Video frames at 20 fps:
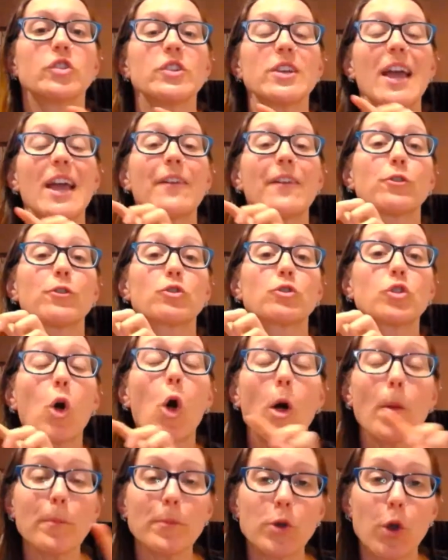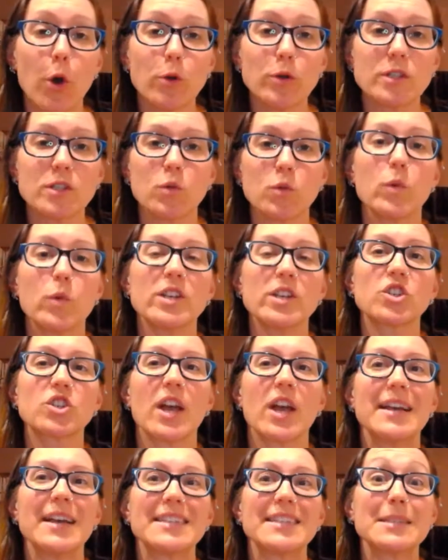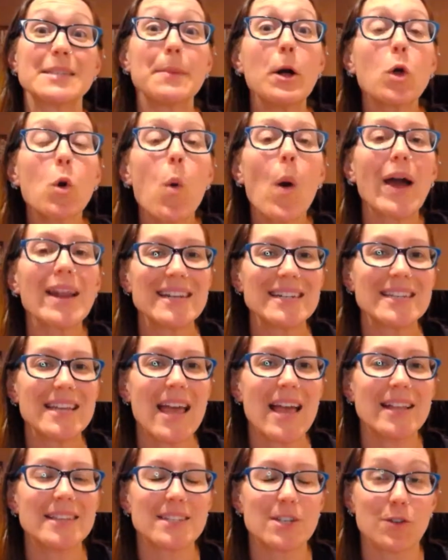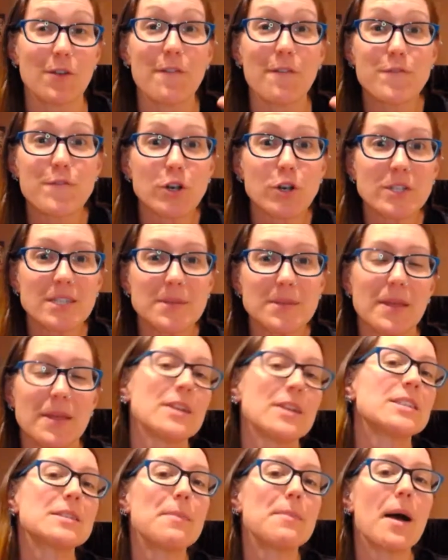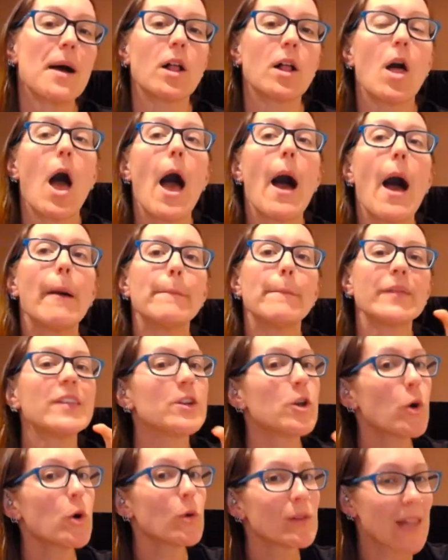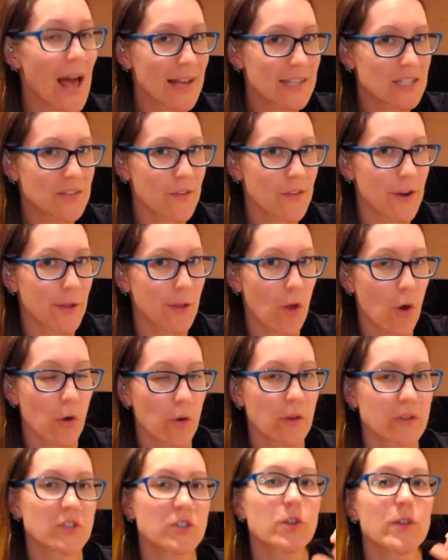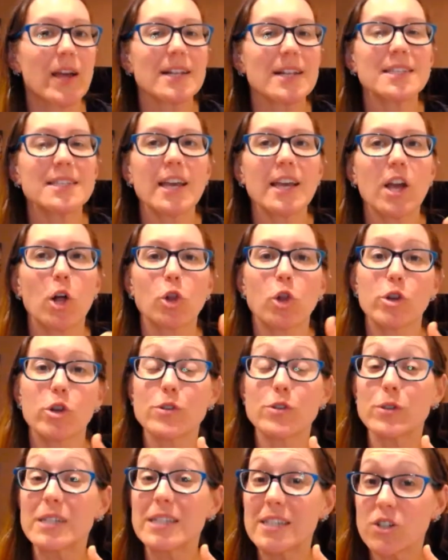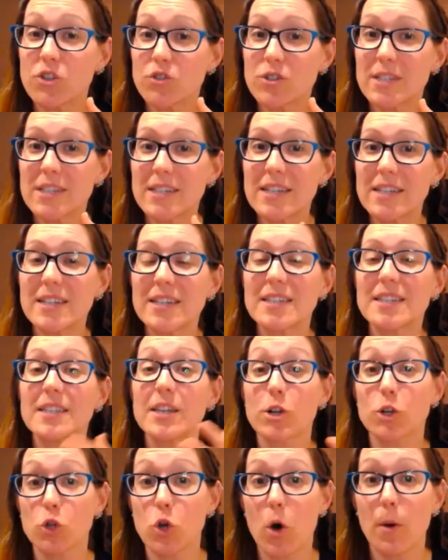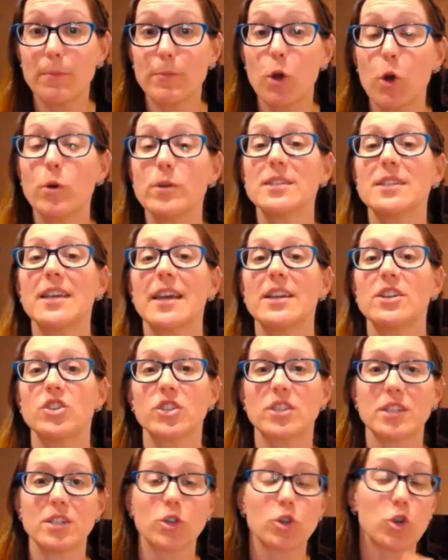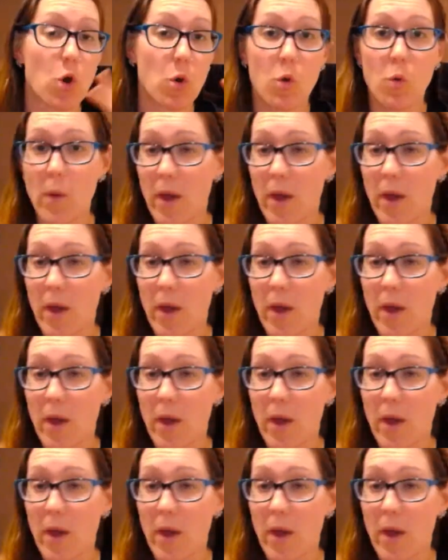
So you have your top notes, which smell quite intense. They're the first thing you smell, but they don't last very long. So that's like a lot of your citruses, their top notes, they just go